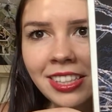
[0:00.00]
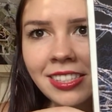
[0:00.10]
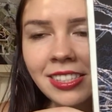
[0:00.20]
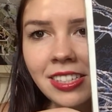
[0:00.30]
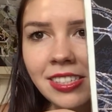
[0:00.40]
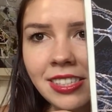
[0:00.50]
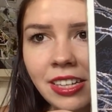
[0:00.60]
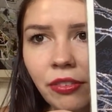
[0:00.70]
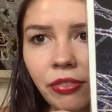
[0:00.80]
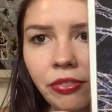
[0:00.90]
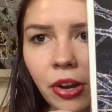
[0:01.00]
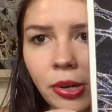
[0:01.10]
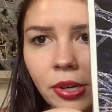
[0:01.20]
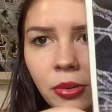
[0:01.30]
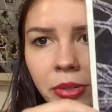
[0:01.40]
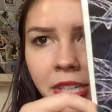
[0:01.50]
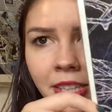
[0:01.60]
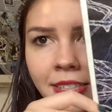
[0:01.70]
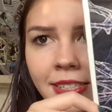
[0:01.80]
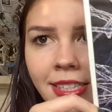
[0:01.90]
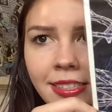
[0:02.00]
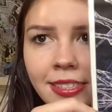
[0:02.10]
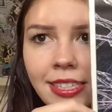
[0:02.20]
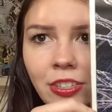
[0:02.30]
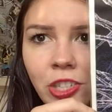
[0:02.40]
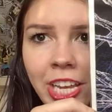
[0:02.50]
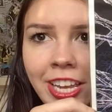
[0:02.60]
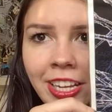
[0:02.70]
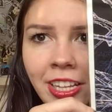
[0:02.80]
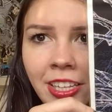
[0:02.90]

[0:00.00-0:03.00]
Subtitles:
This is like photorealistic stitching.